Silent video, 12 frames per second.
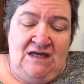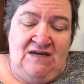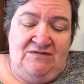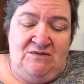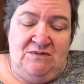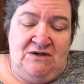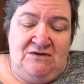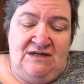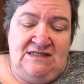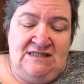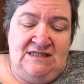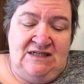If your mother
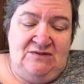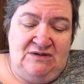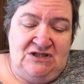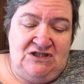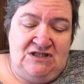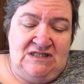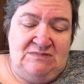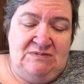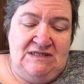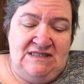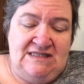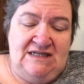has any questions,
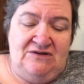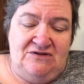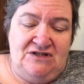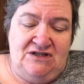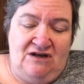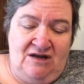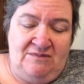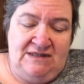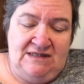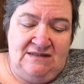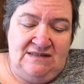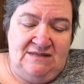please tell her to call
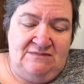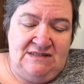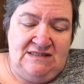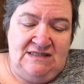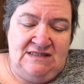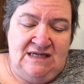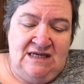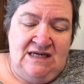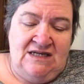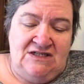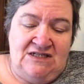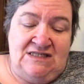me, said Mrs.
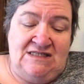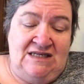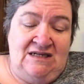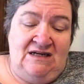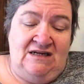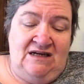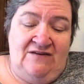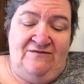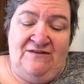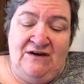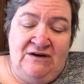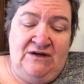Just then I got a
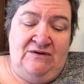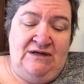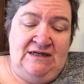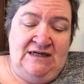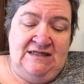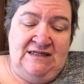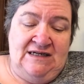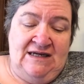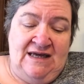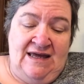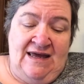very great idea.